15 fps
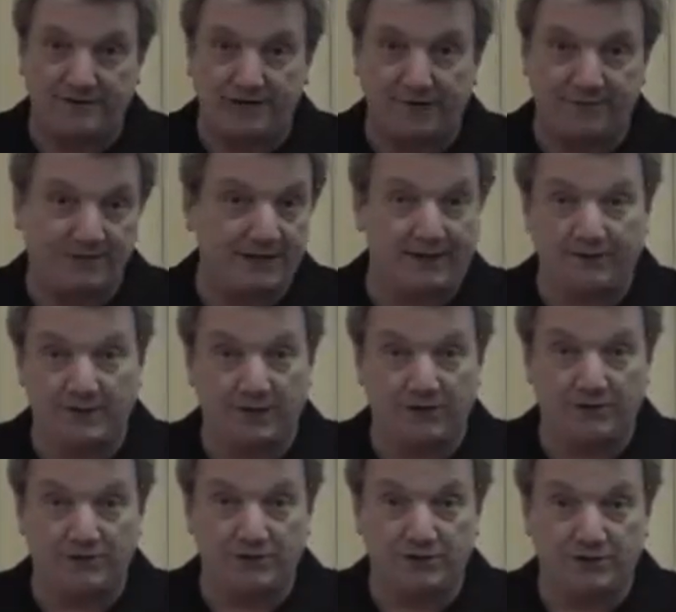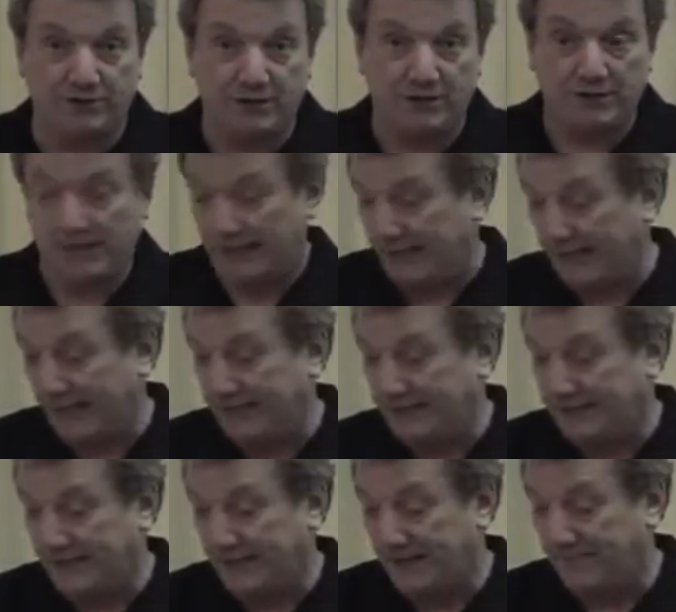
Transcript: type of technology. And